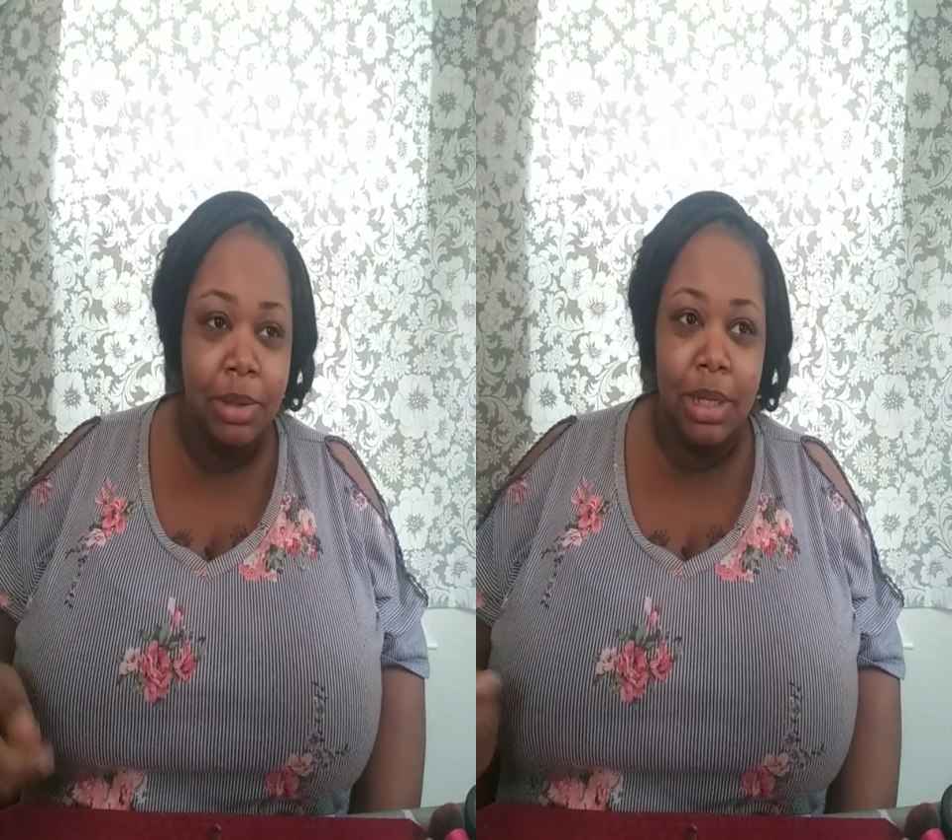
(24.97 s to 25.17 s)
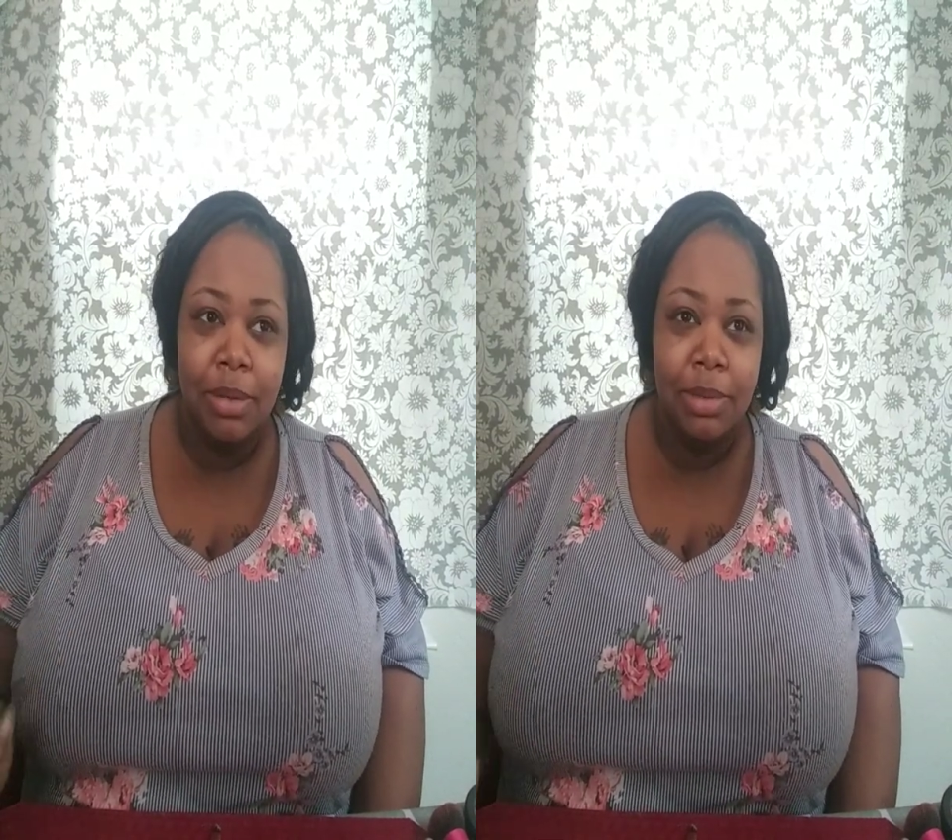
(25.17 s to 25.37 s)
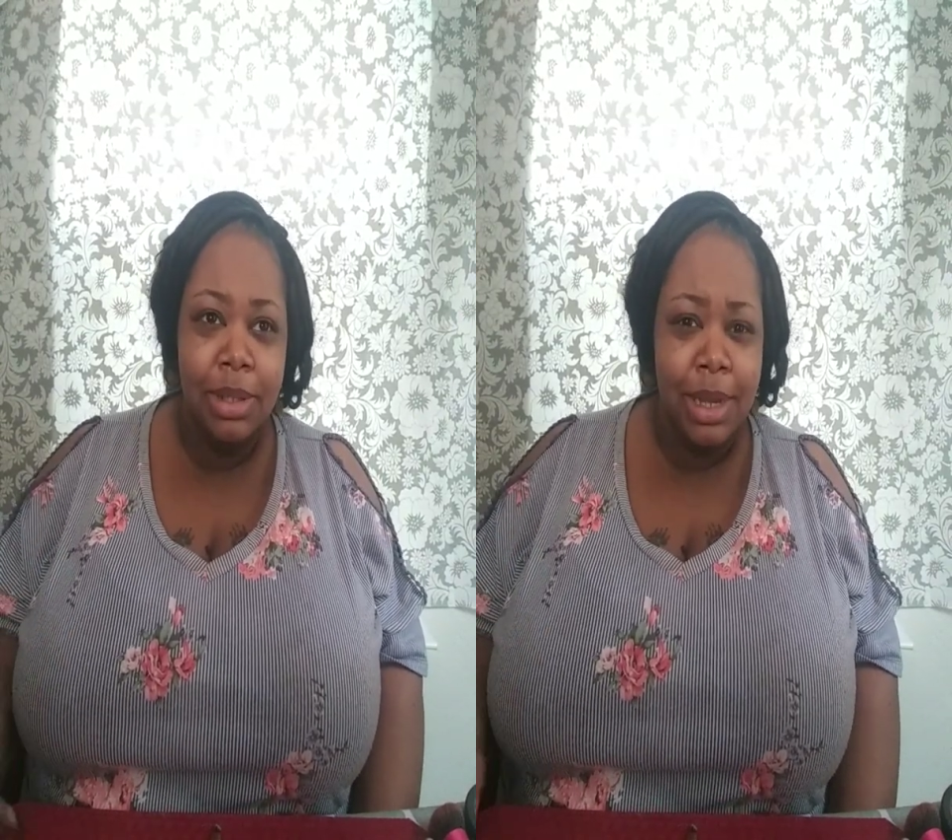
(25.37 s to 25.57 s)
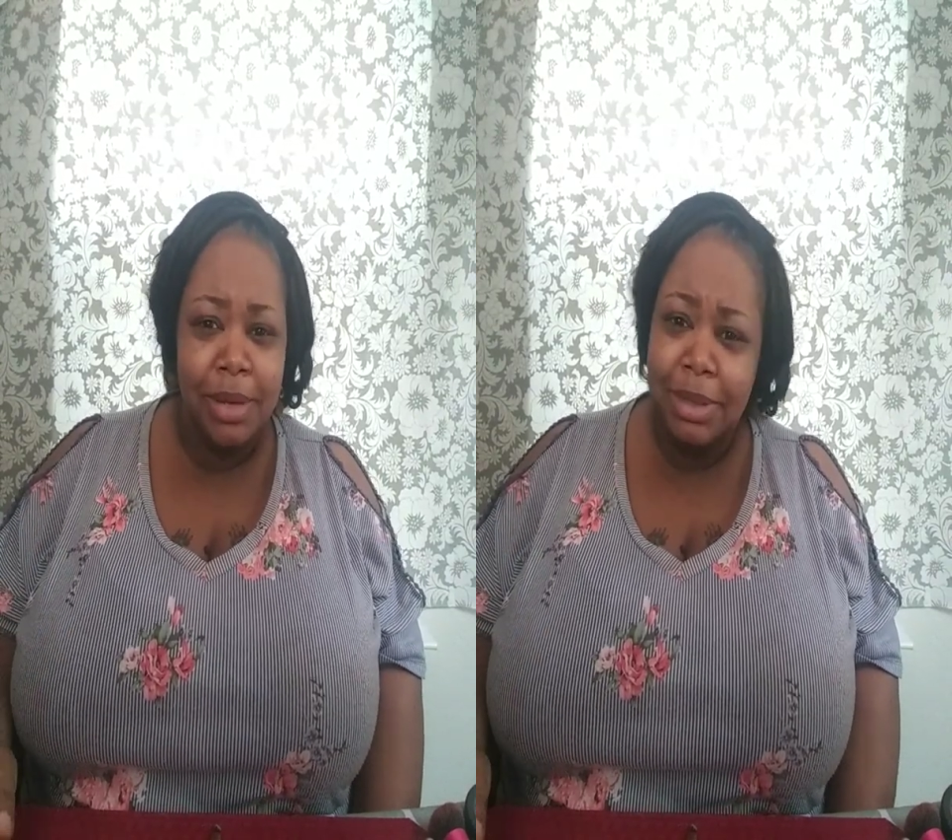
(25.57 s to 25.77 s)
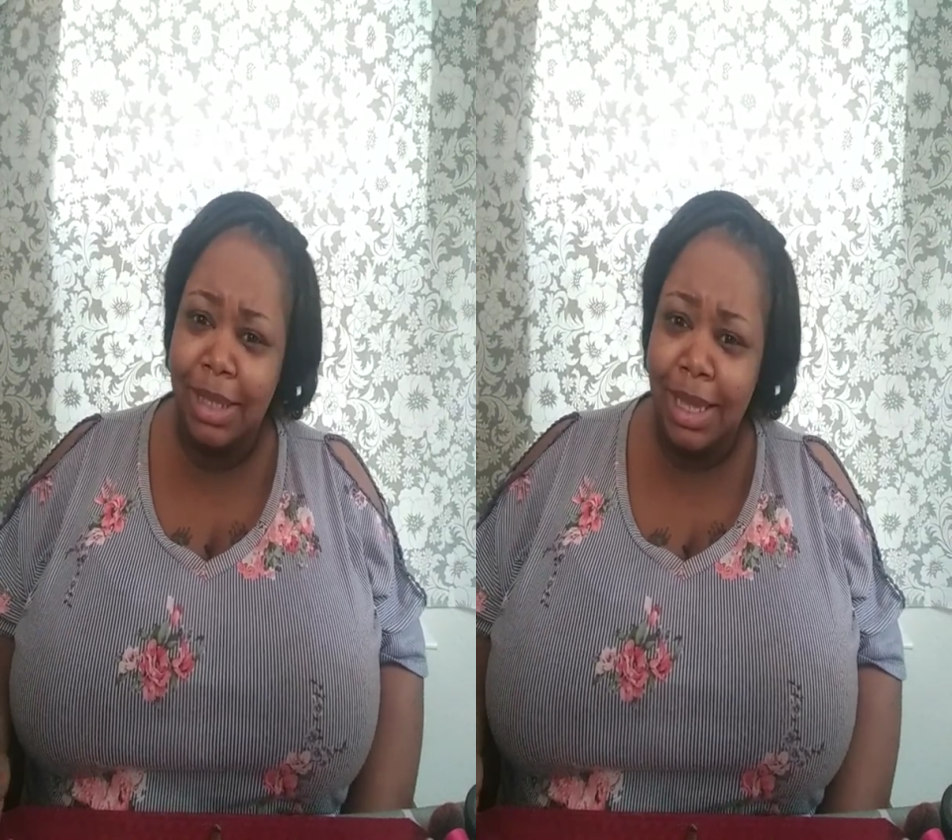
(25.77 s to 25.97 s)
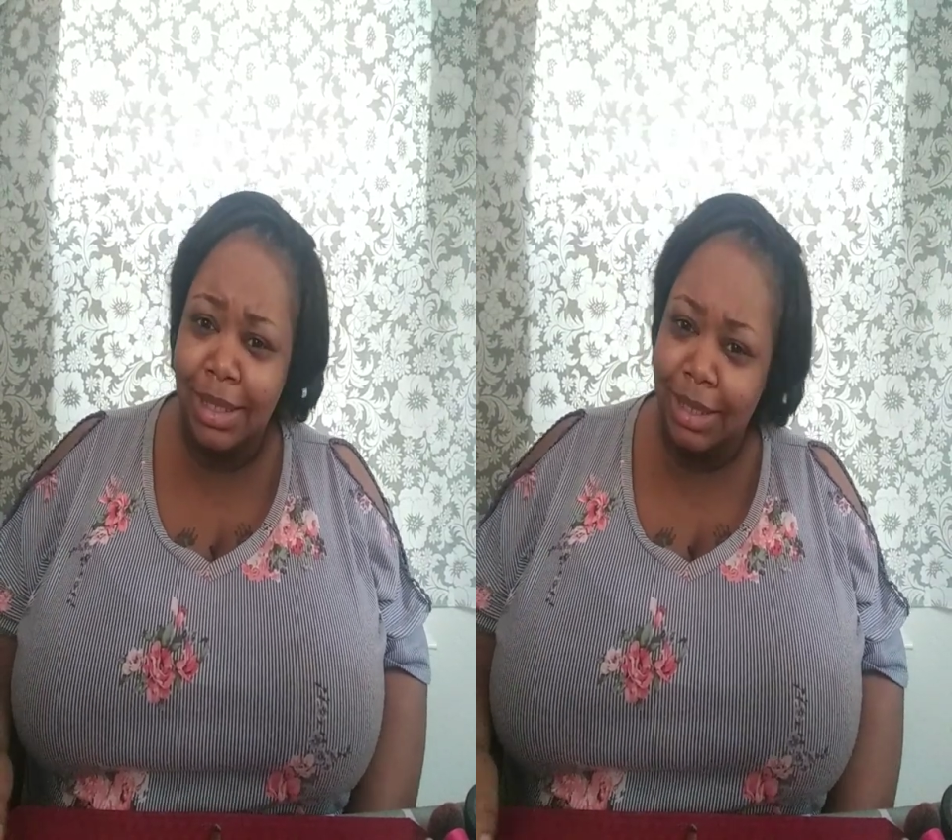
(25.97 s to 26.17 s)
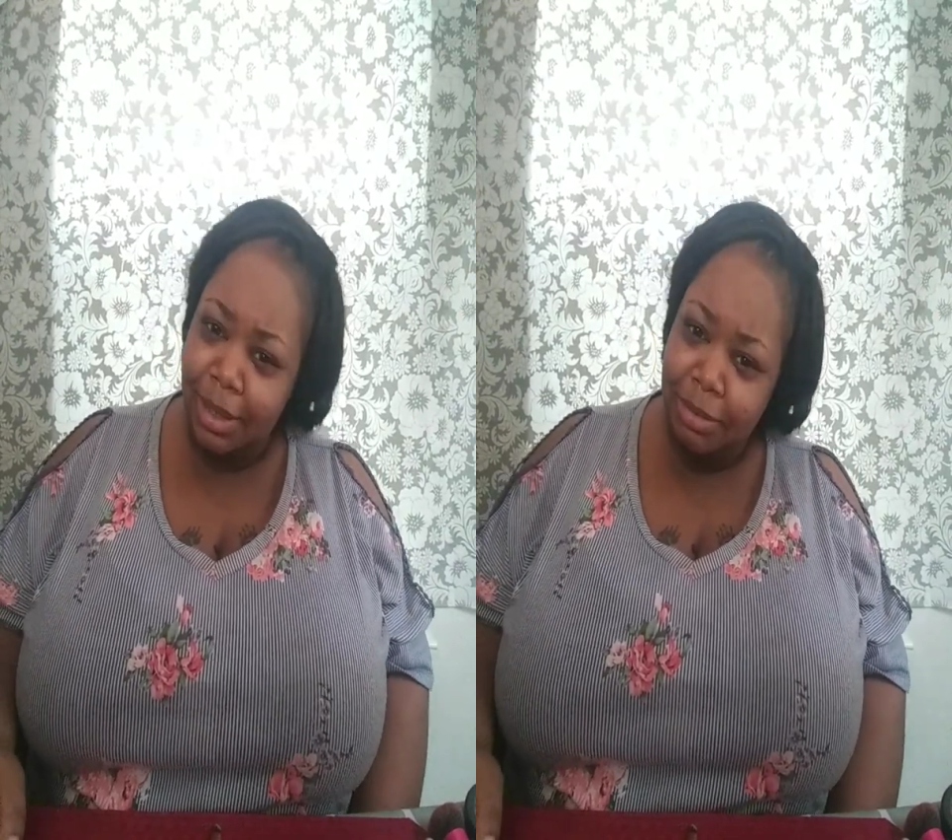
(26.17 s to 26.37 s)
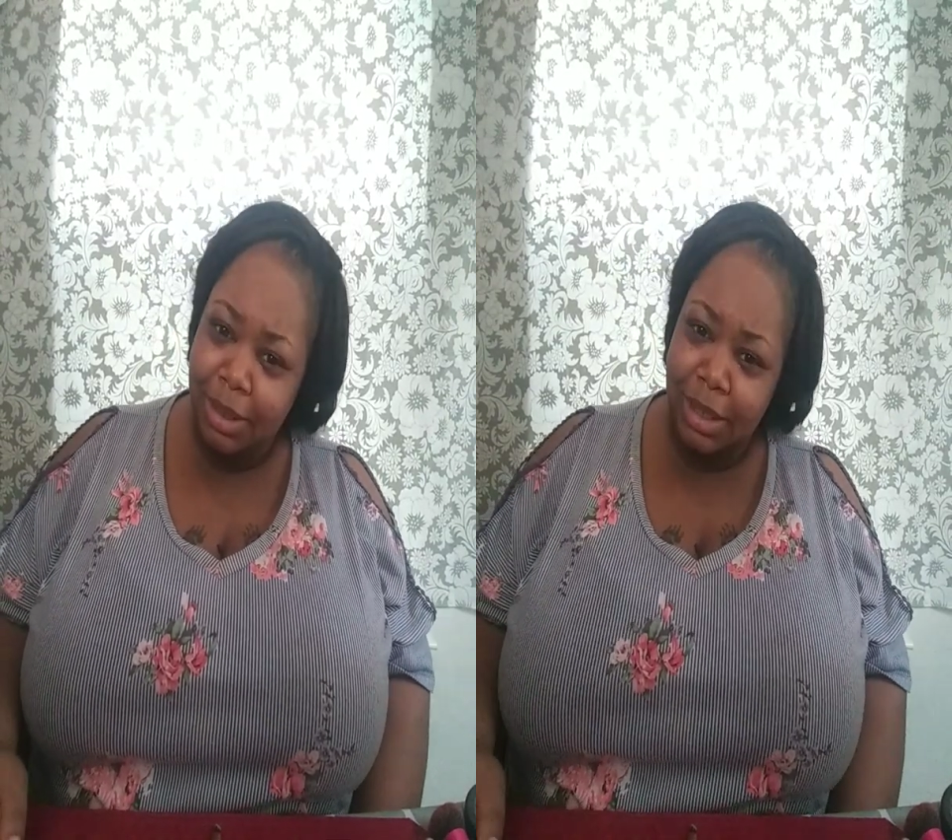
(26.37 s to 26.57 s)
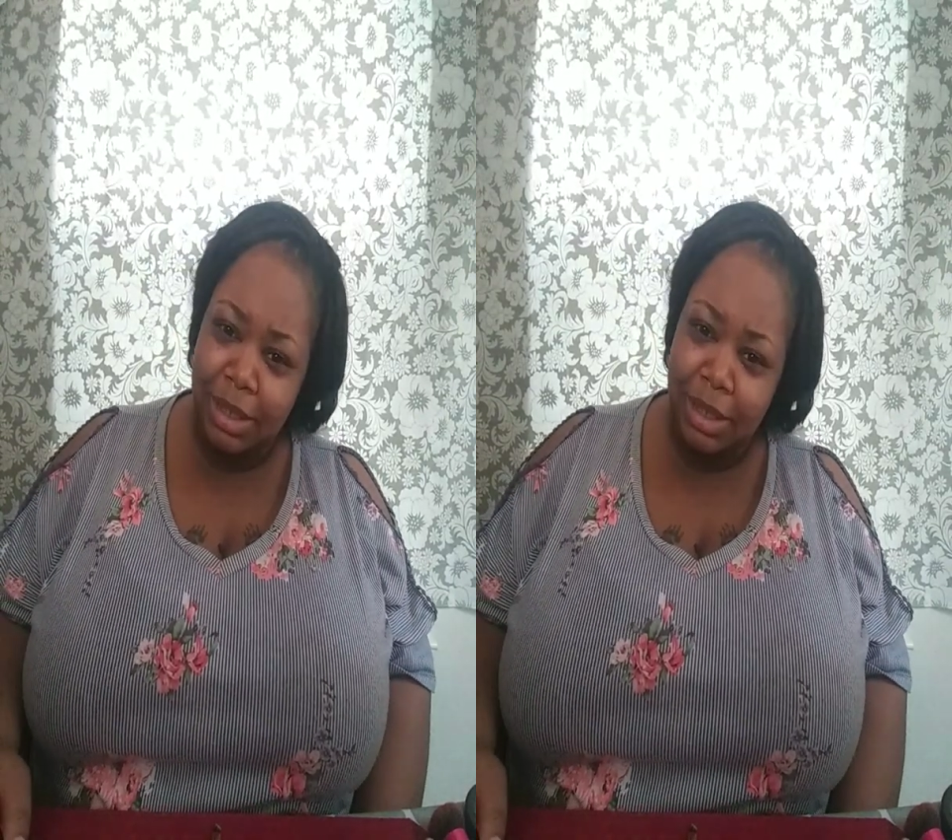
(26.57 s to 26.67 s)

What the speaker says: thumbs down, say something.